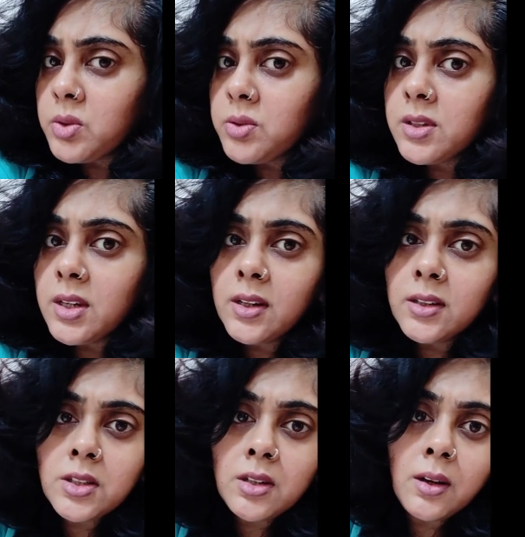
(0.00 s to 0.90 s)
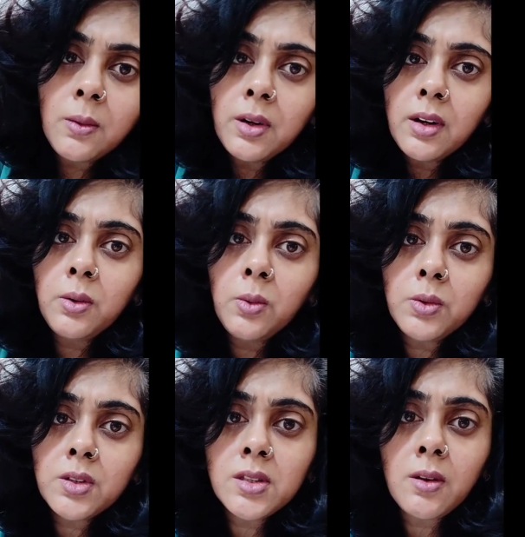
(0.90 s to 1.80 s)
to see a shrink when I
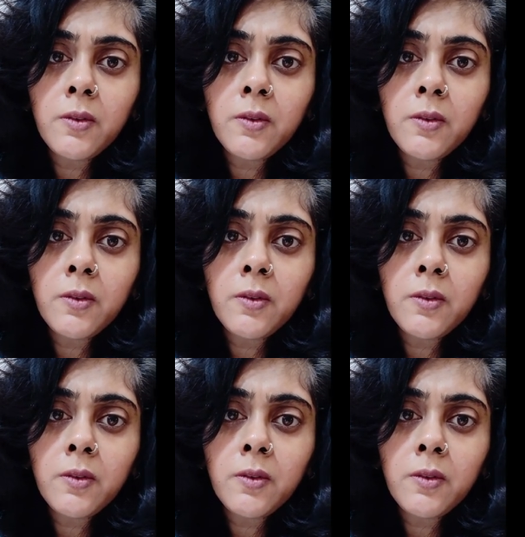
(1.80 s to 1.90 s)
noticed the